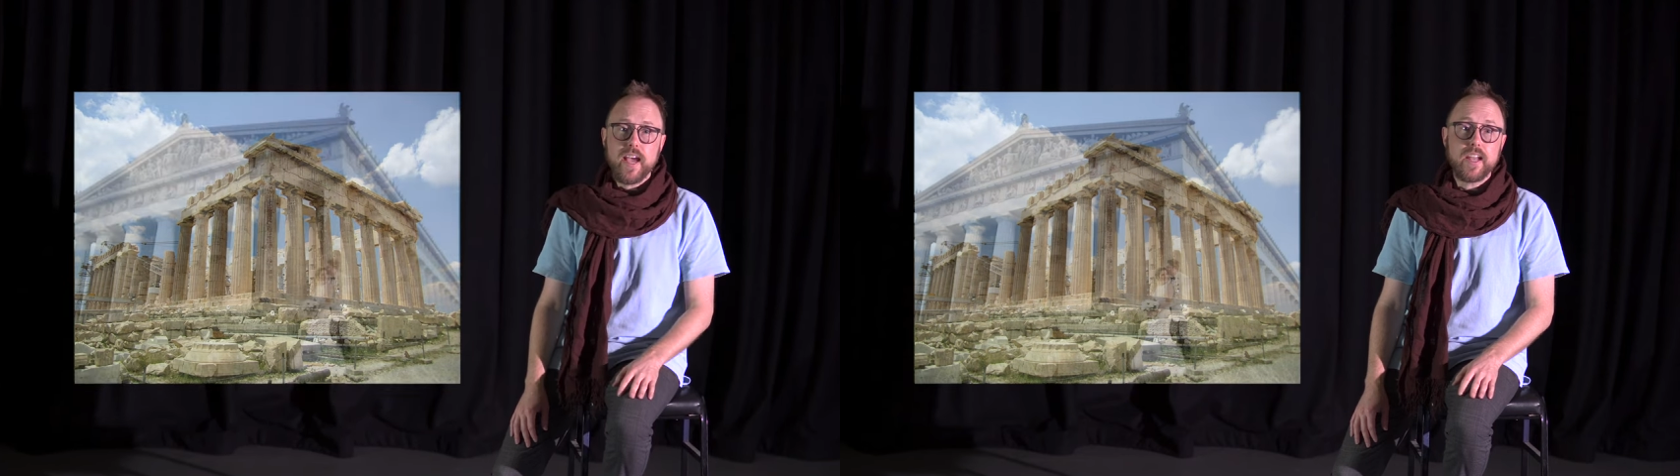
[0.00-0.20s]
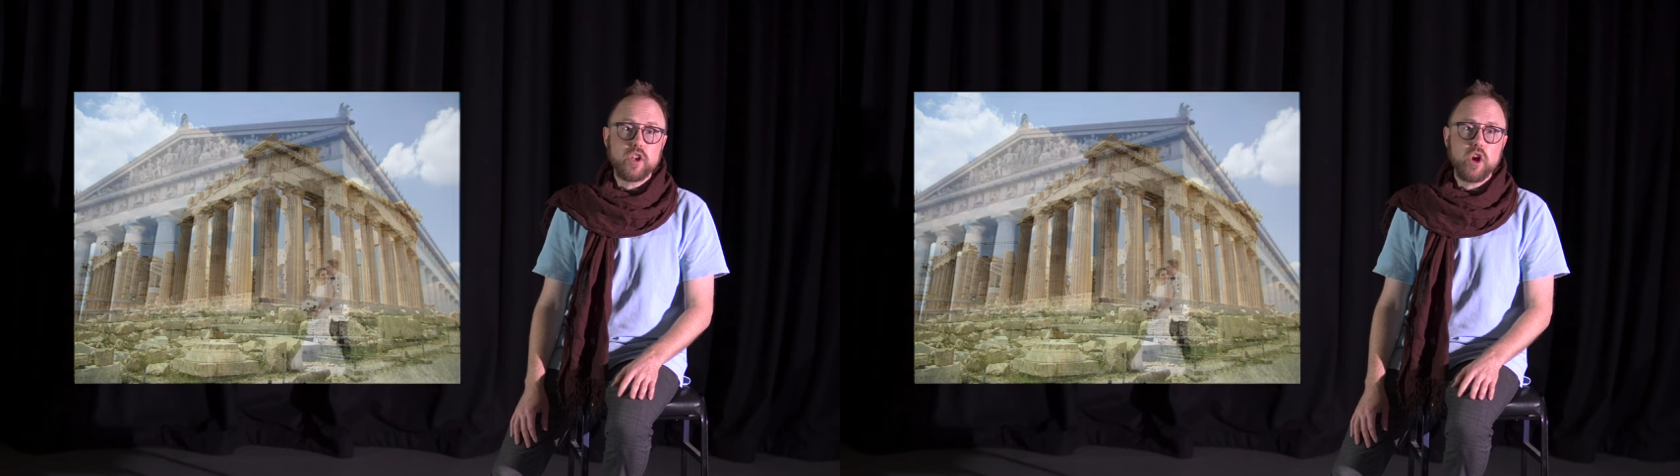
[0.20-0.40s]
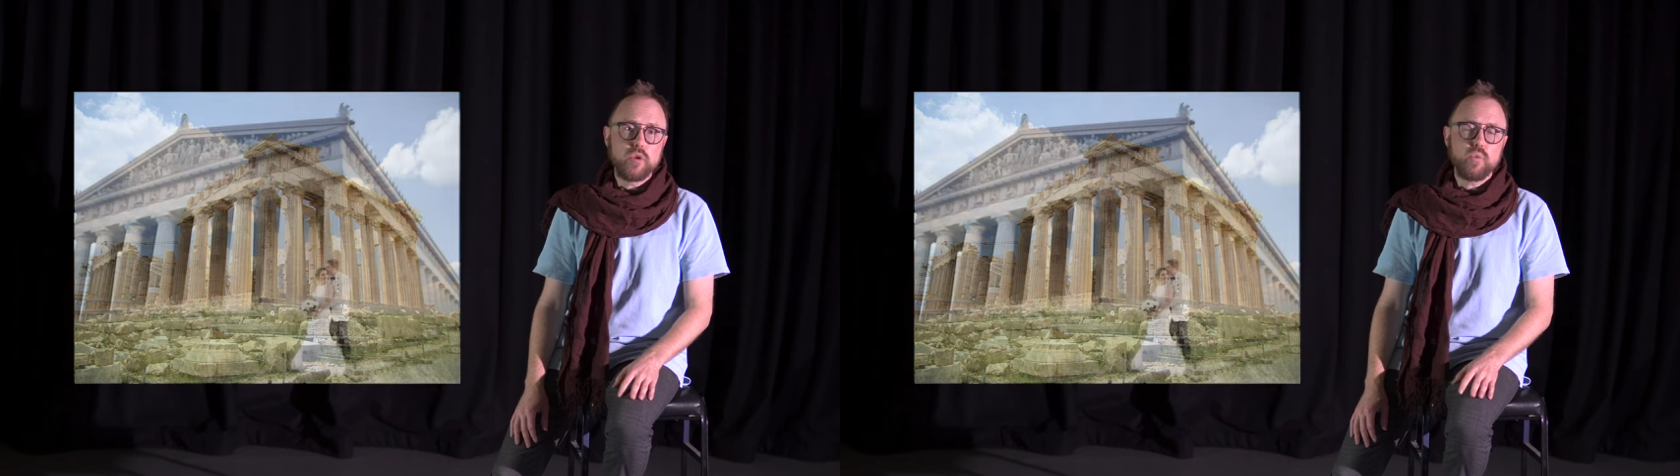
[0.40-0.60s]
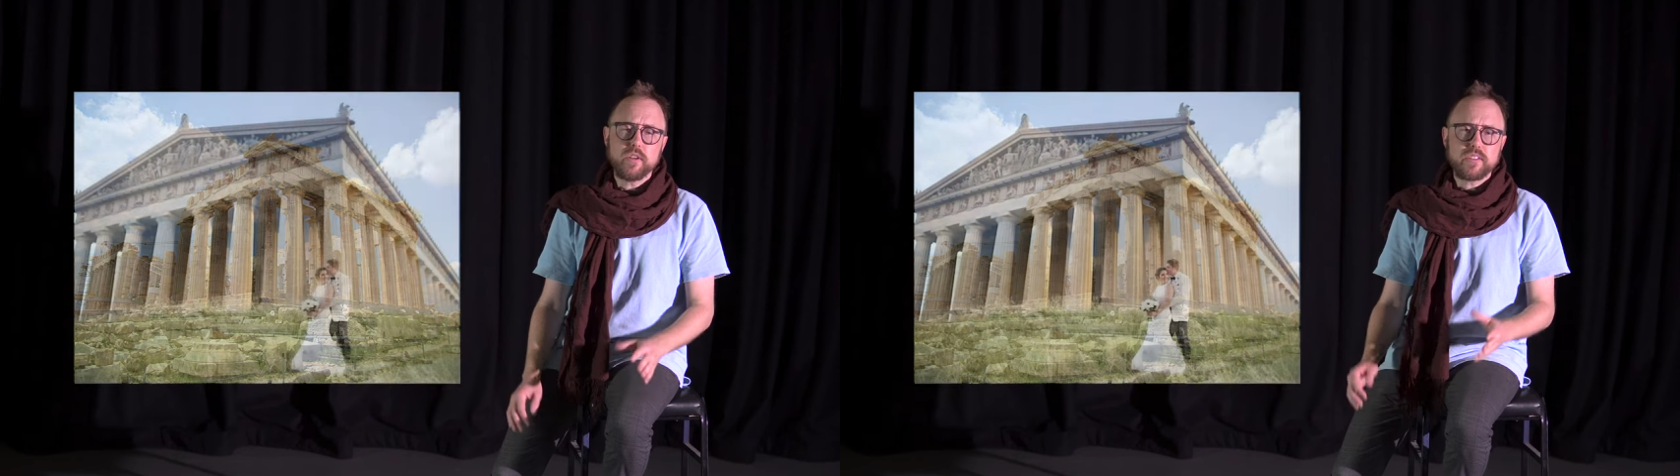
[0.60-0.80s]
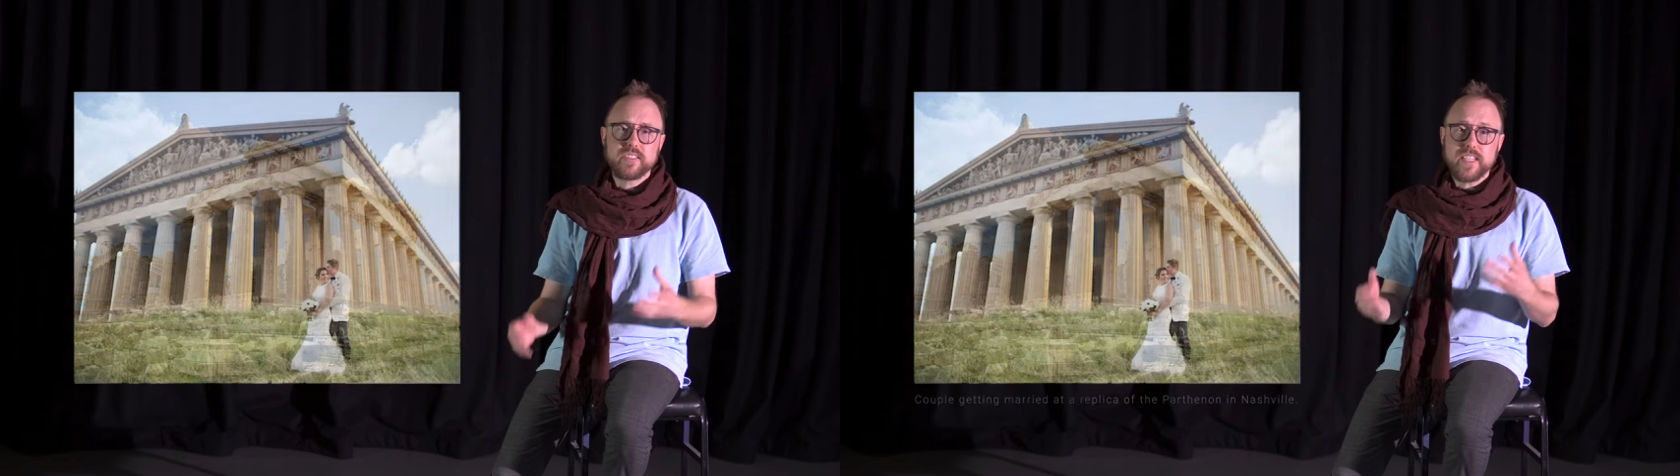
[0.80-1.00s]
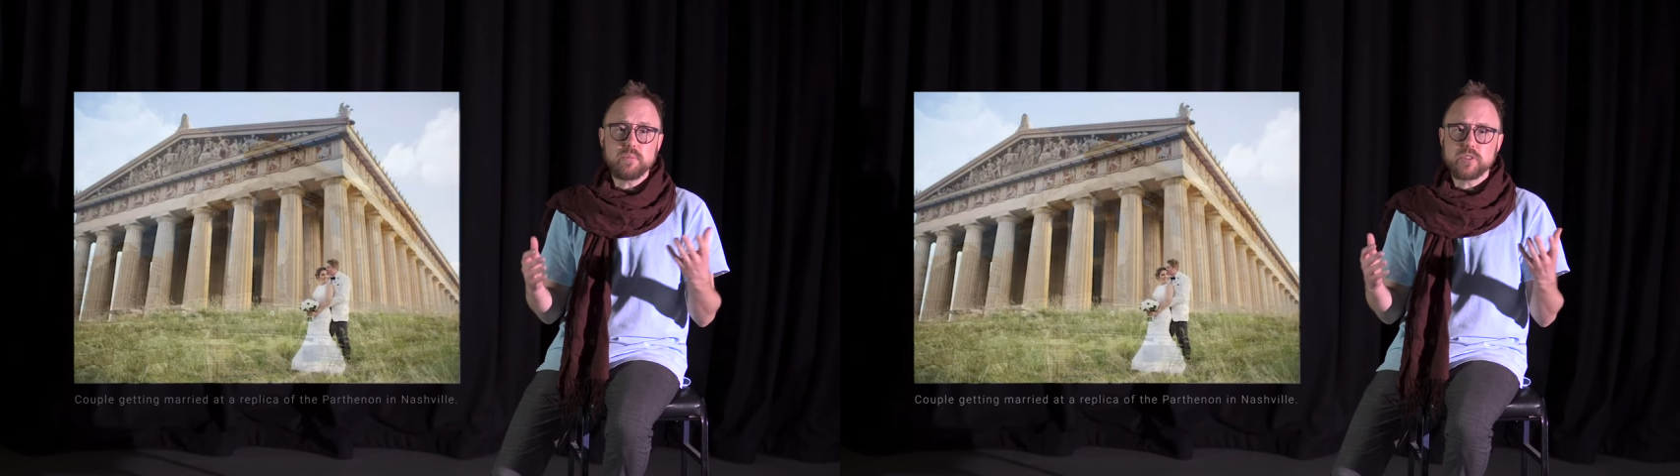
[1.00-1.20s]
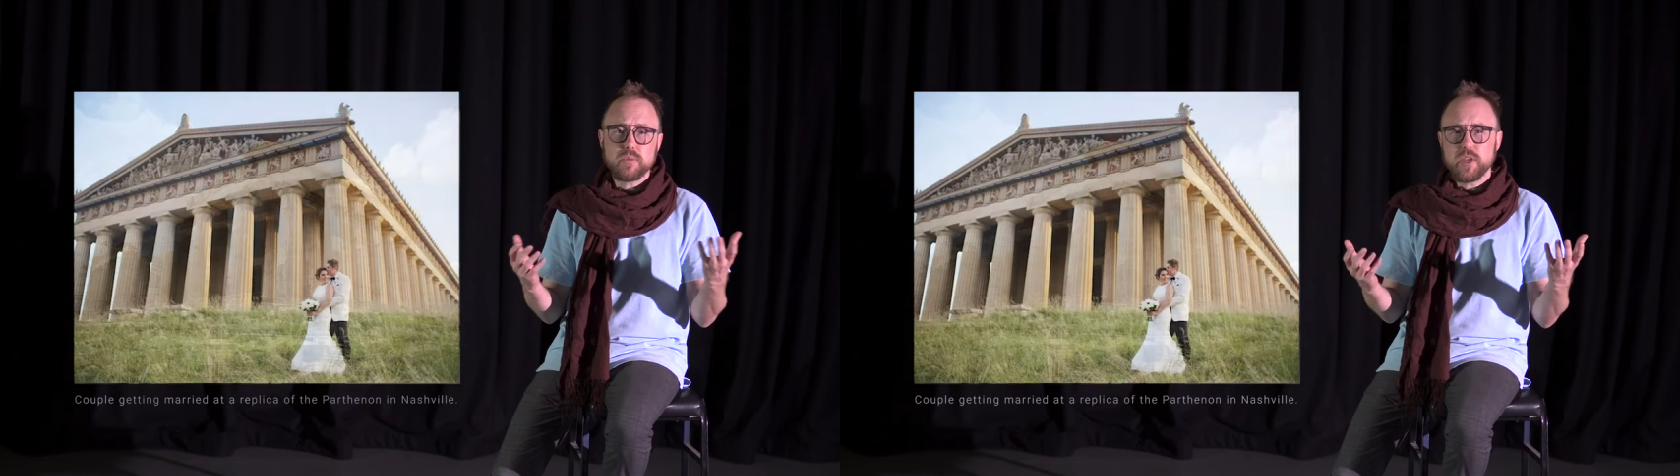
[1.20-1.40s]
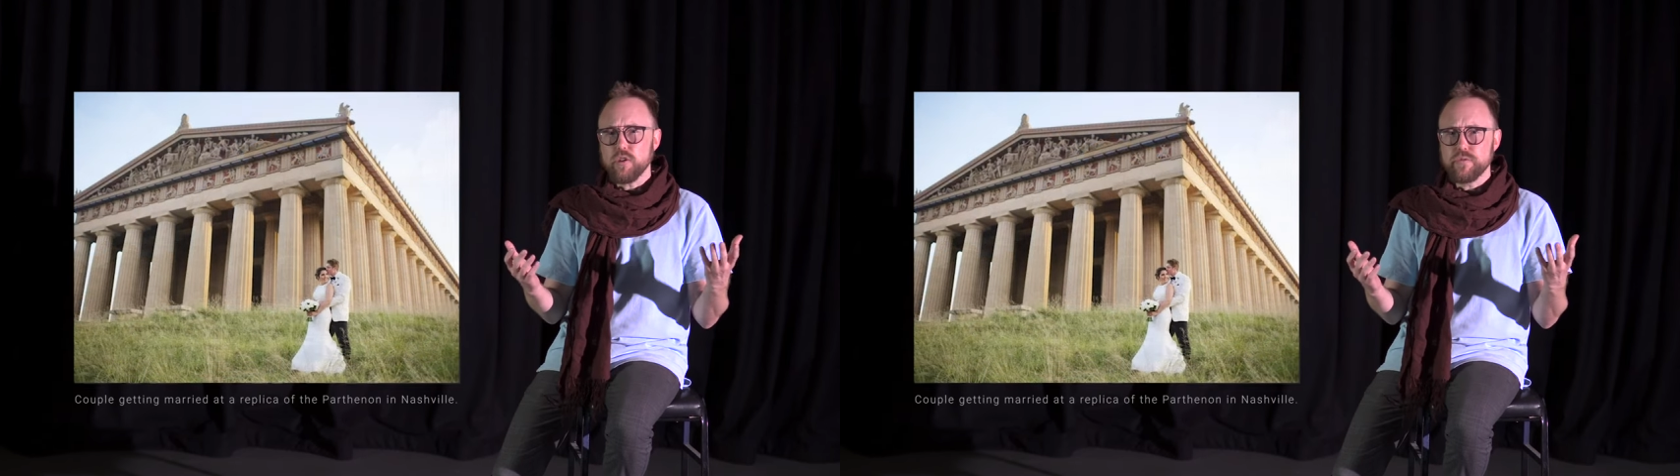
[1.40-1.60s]
and note what seems
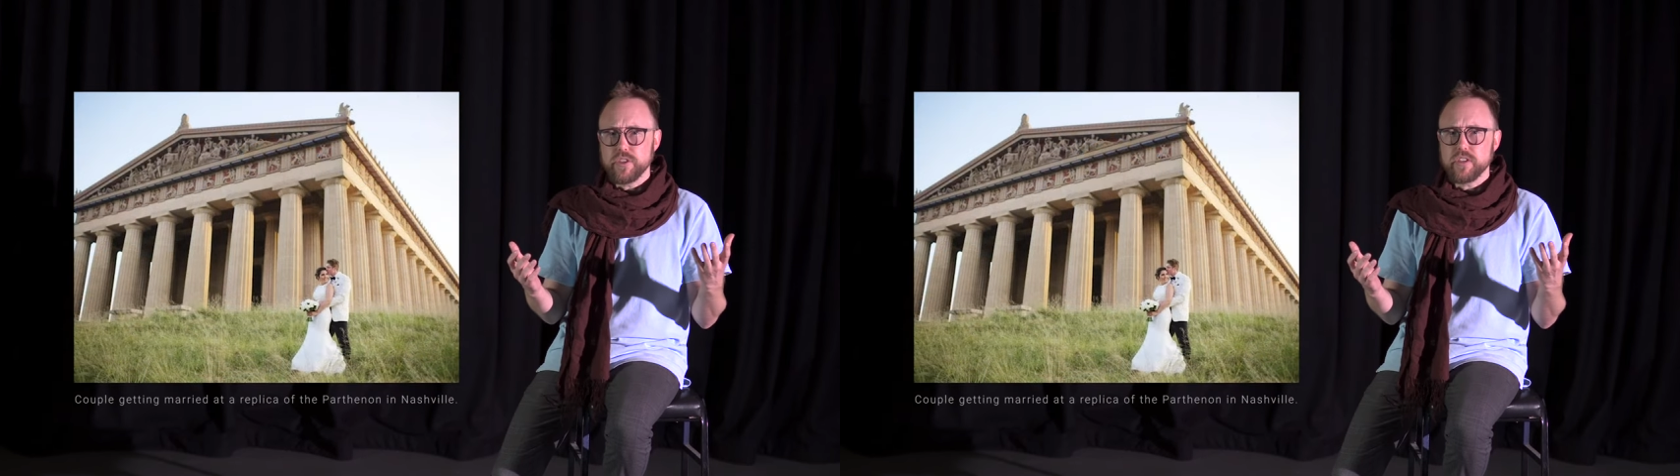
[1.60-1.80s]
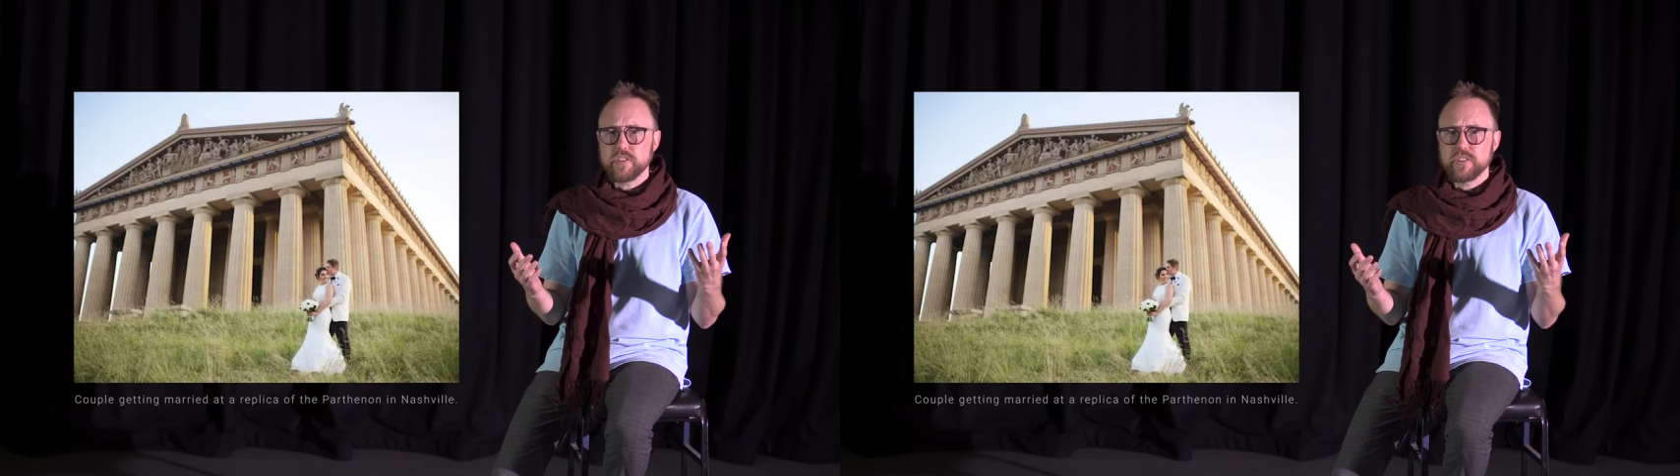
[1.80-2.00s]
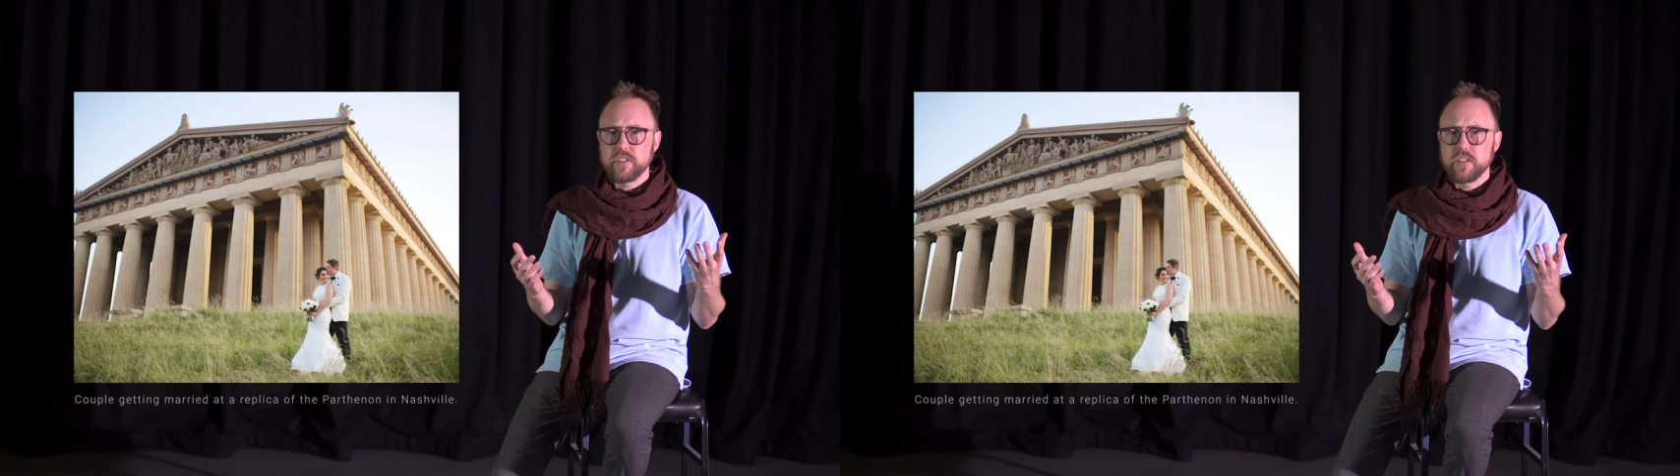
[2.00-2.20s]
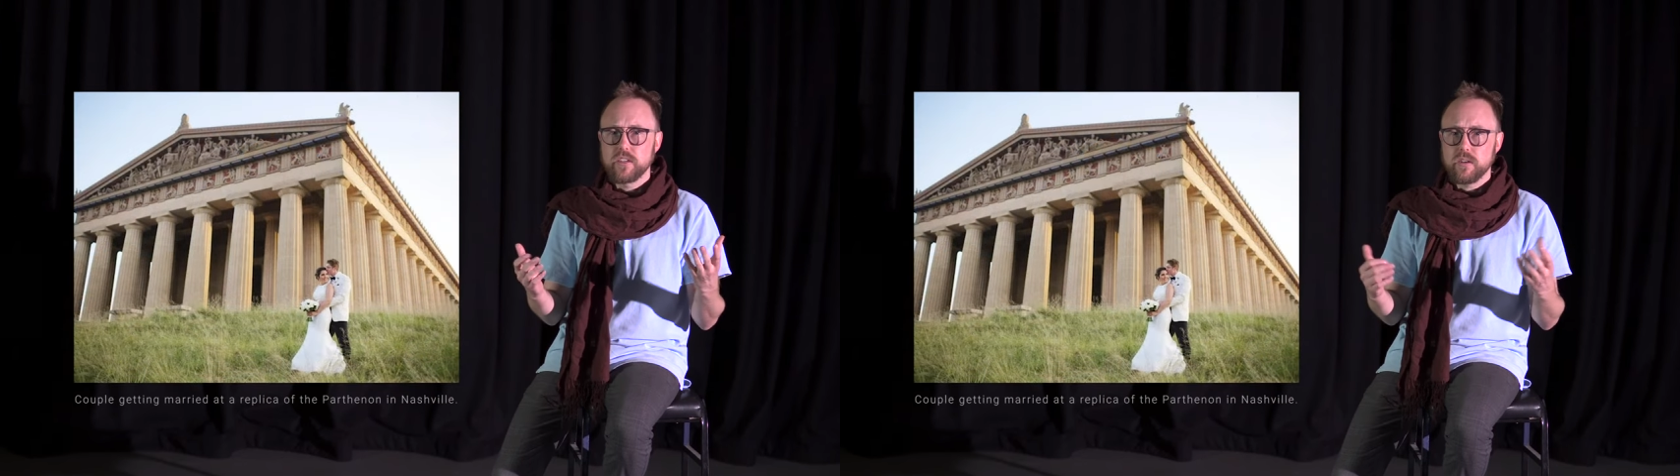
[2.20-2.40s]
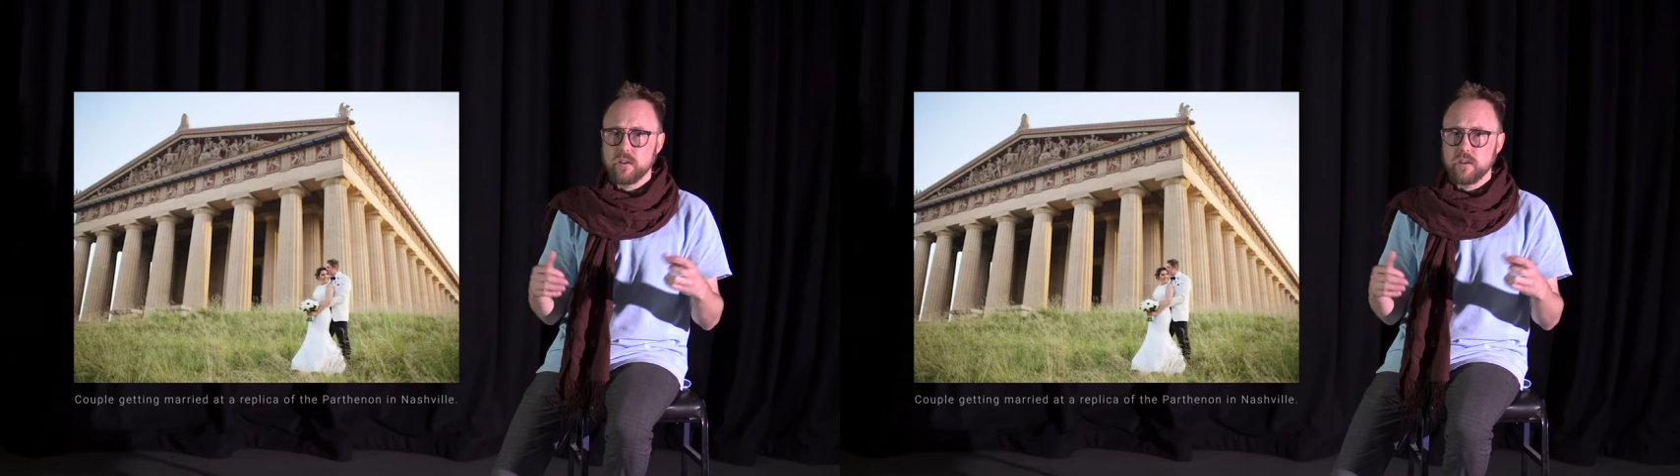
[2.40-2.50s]
to be obvious.